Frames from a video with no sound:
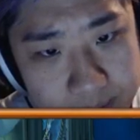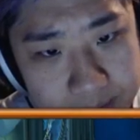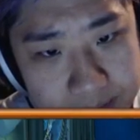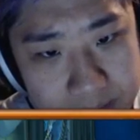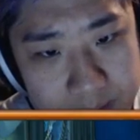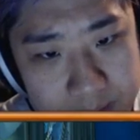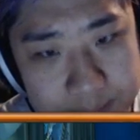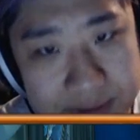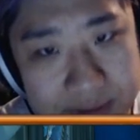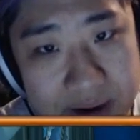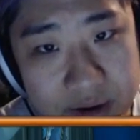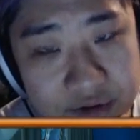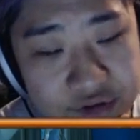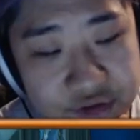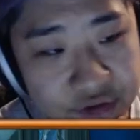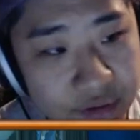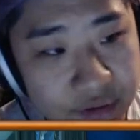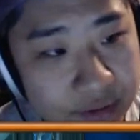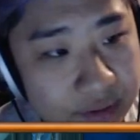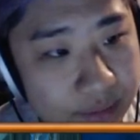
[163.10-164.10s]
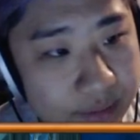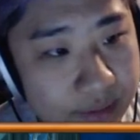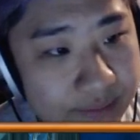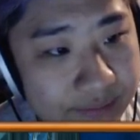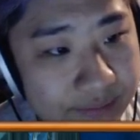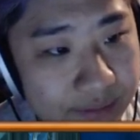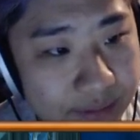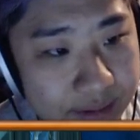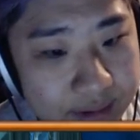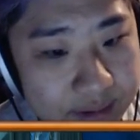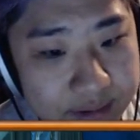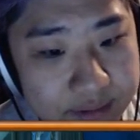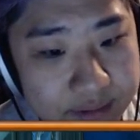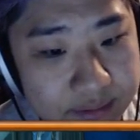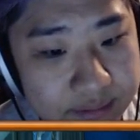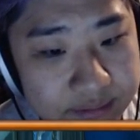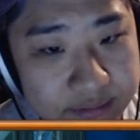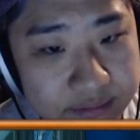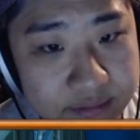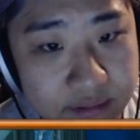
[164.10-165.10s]
Empowered Shield he would have already
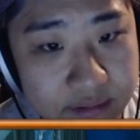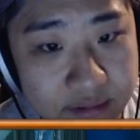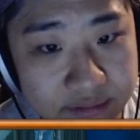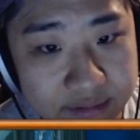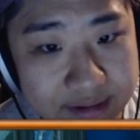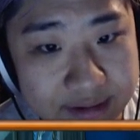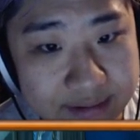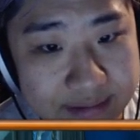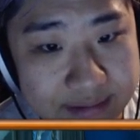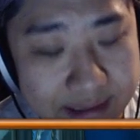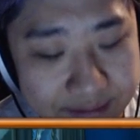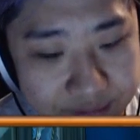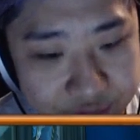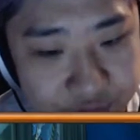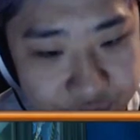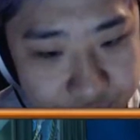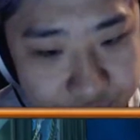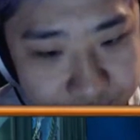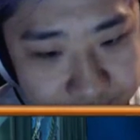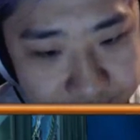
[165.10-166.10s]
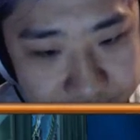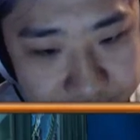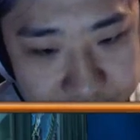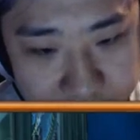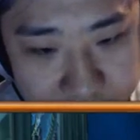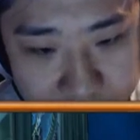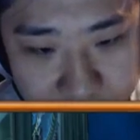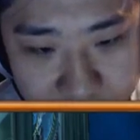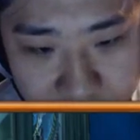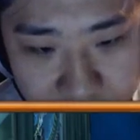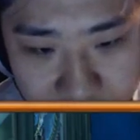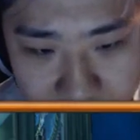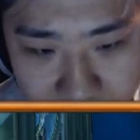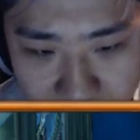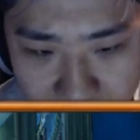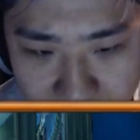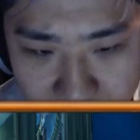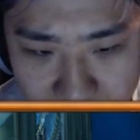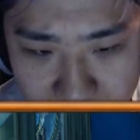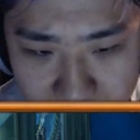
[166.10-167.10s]
used, so he doesn't have a shield in his hand.
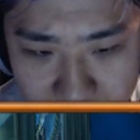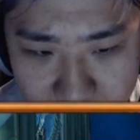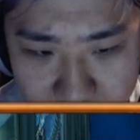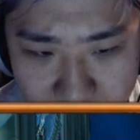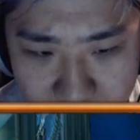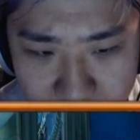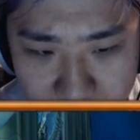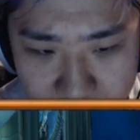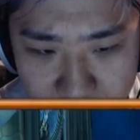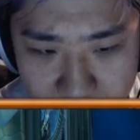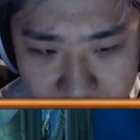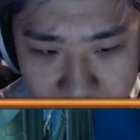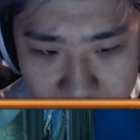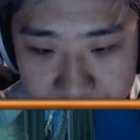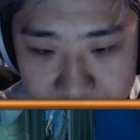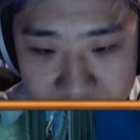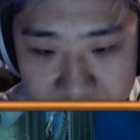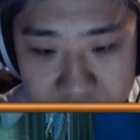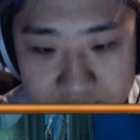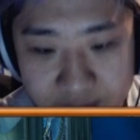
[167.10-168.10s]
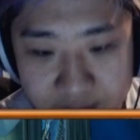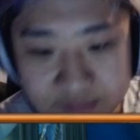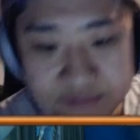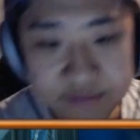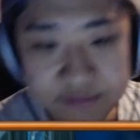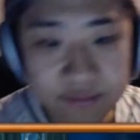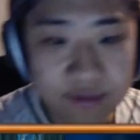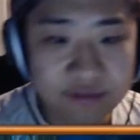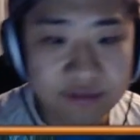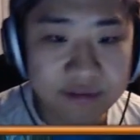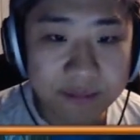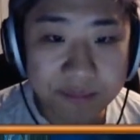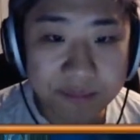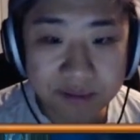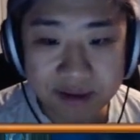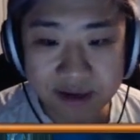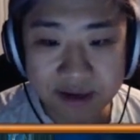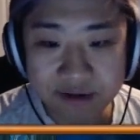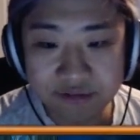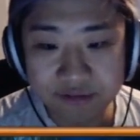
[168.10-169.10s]
What's the
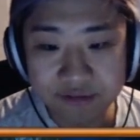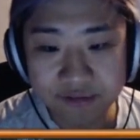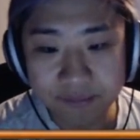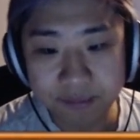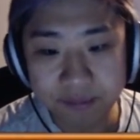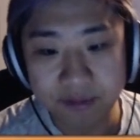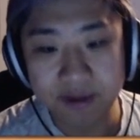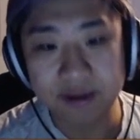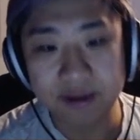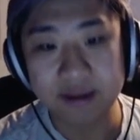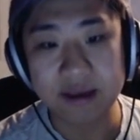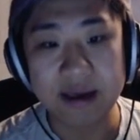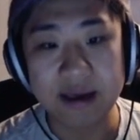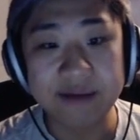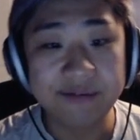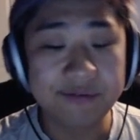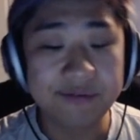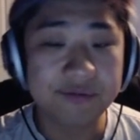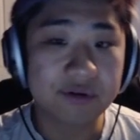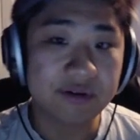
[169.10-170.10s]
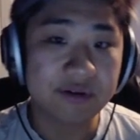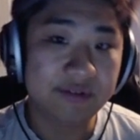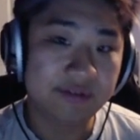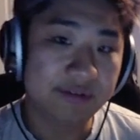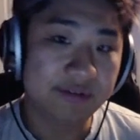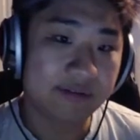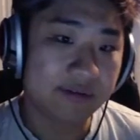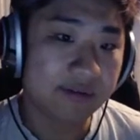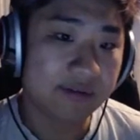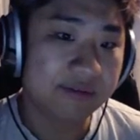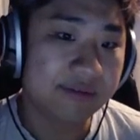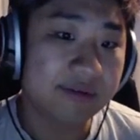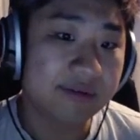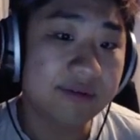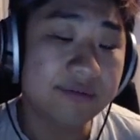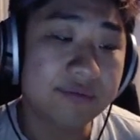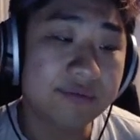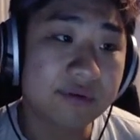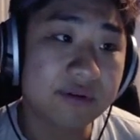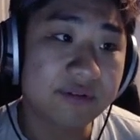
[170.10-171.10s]
implications of playing it? I have a 4-6 against his
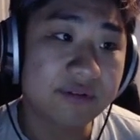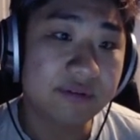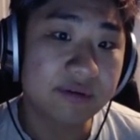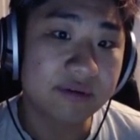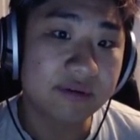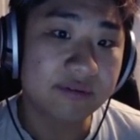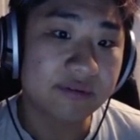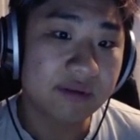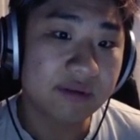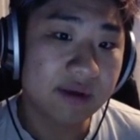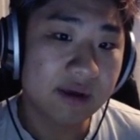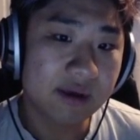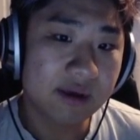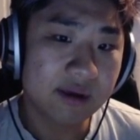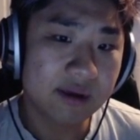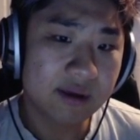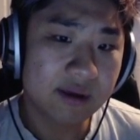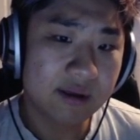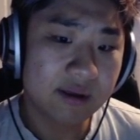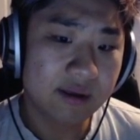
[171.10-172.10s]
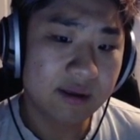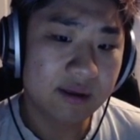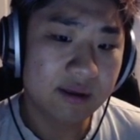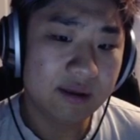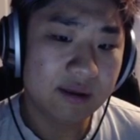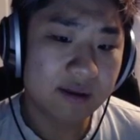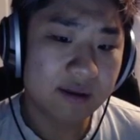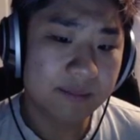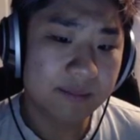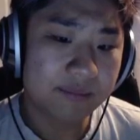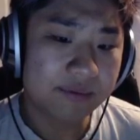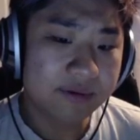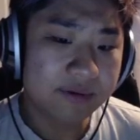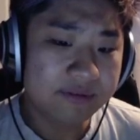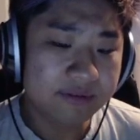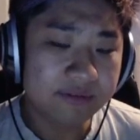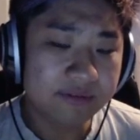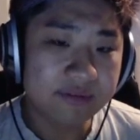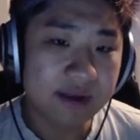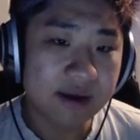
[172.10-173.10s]
4-6. Priest
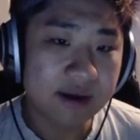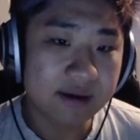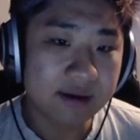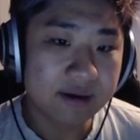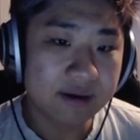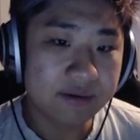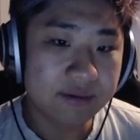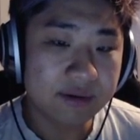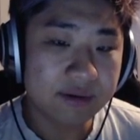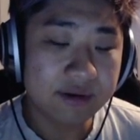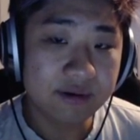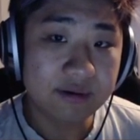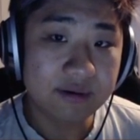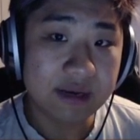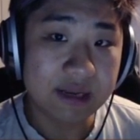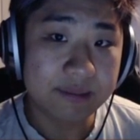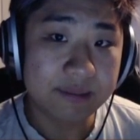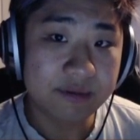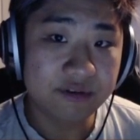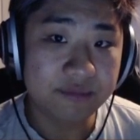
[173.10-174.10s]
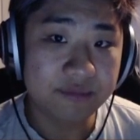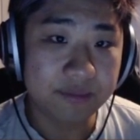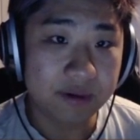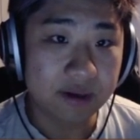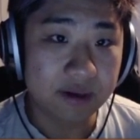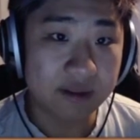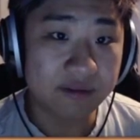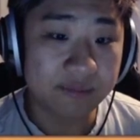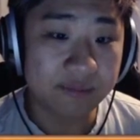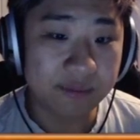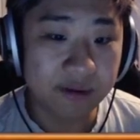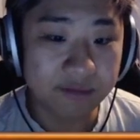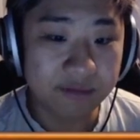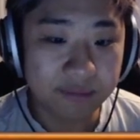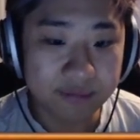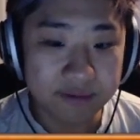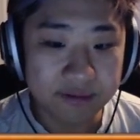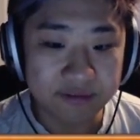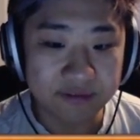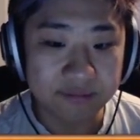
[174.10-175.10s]
is not good at doing 2 damage, but it's possible
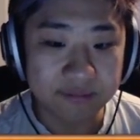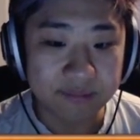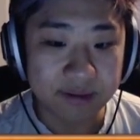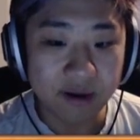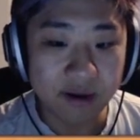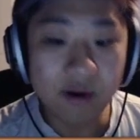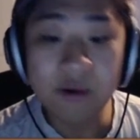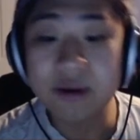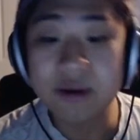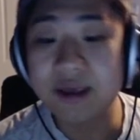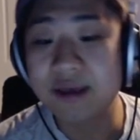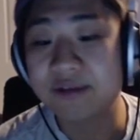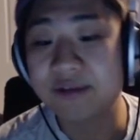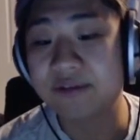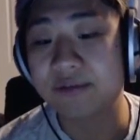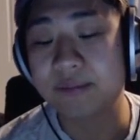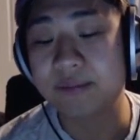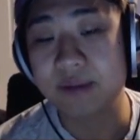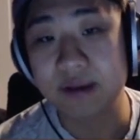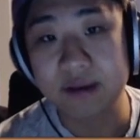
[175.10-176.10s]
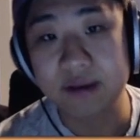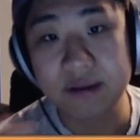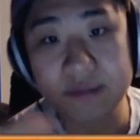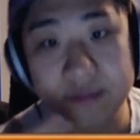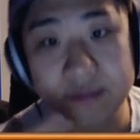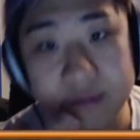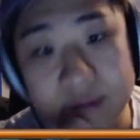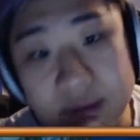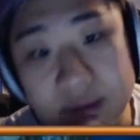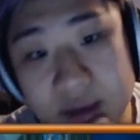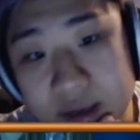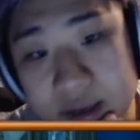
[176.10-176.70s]
he's smite. Oh, he can't smite either.